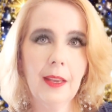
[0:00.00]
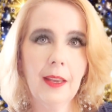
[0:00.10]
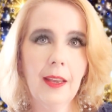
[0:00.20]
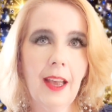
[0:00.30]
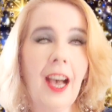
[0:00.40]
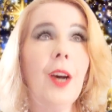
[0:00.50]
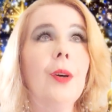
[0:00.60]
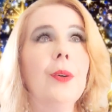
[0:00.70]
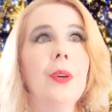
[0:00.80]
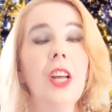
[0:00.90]

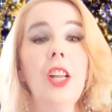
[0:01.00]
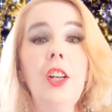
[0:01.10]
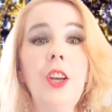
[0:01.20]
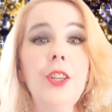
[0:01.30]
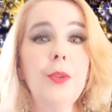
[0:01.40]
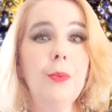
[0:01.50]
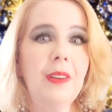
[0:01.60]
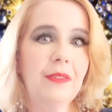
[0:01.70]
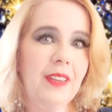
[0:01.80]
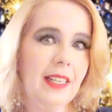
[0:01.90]
how alert we
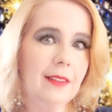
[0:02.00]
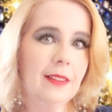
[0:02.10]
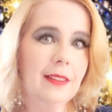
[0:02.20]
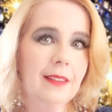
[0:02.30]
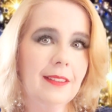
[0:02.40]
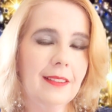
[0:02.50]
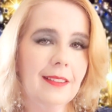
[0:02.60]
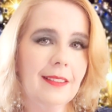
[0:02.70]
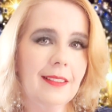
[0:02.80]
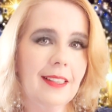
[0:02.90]
feel,
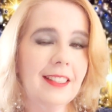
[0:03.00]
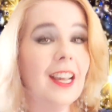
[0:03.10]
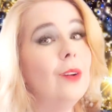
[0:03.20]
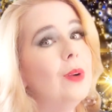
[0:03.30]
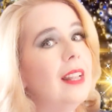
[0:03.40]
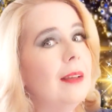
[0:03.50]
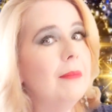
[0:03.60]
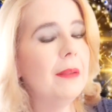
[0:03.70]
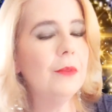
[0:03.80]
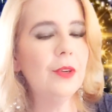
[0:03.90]
and how well our
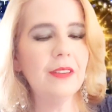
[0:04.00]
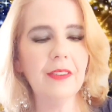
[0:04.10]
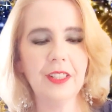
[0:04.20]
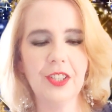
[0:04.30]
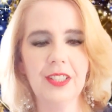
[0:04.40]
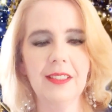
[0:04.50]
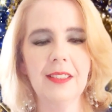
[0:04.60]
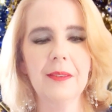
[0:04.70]
memory functions.